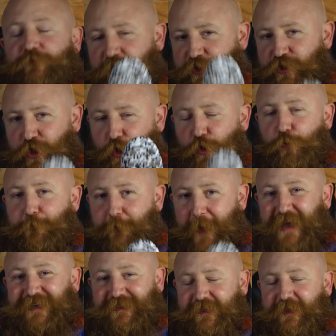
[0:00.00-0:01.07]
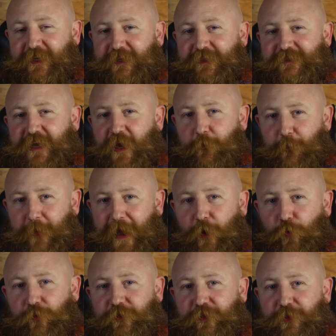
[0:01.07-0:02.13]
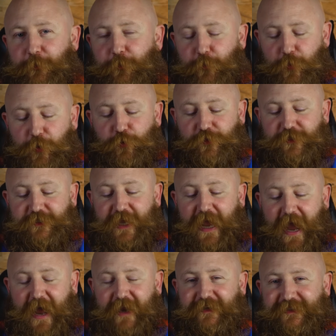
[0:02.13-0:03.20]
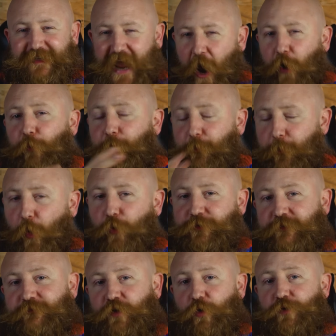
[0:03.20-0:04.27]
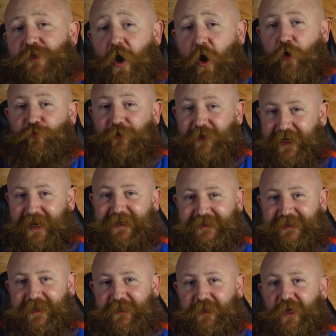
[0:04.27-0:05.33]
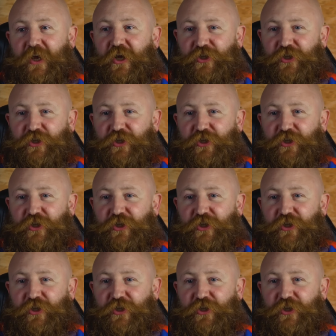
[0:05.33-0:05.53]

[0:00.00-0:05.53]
the two best things about the boot and how both of those are related